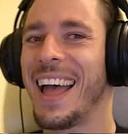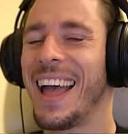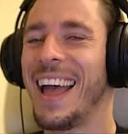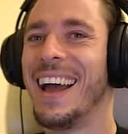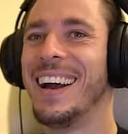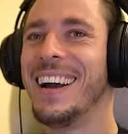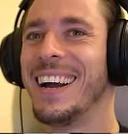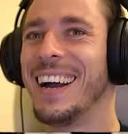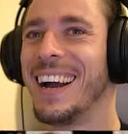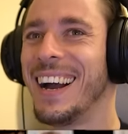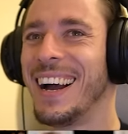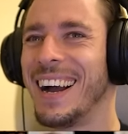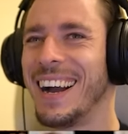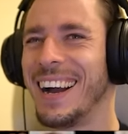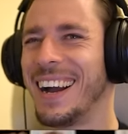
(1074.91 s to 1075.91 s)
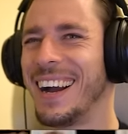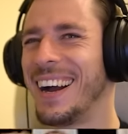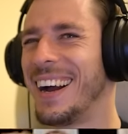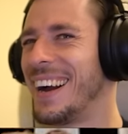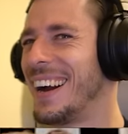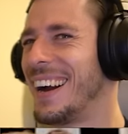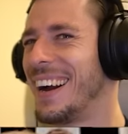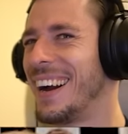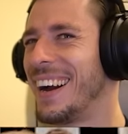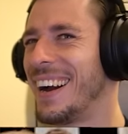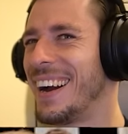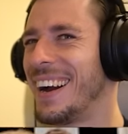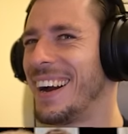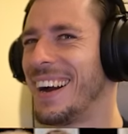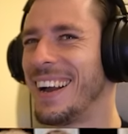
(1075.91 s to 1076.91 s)

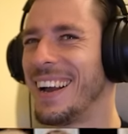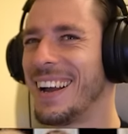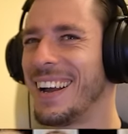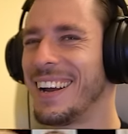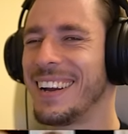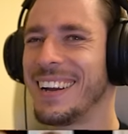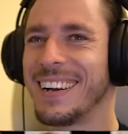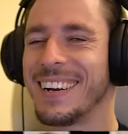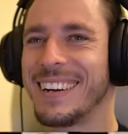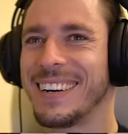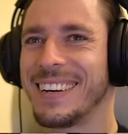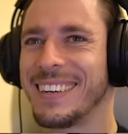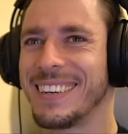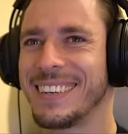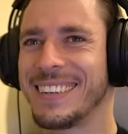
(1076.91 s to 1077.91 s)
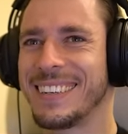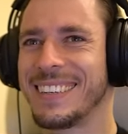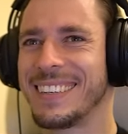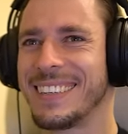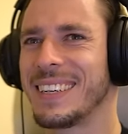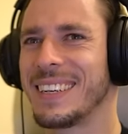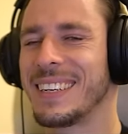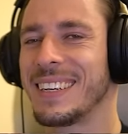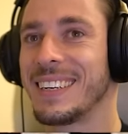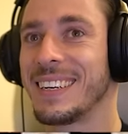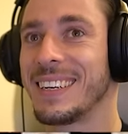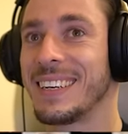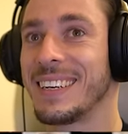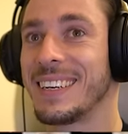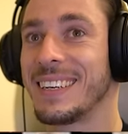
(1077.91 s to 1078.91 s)

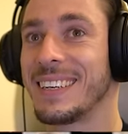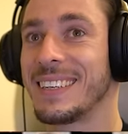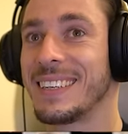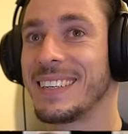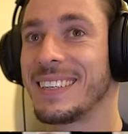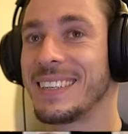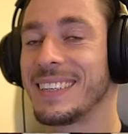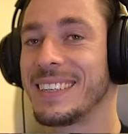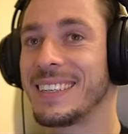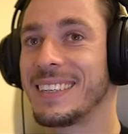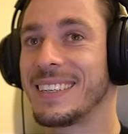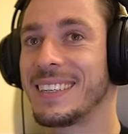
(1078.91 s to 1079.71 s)
[no speech]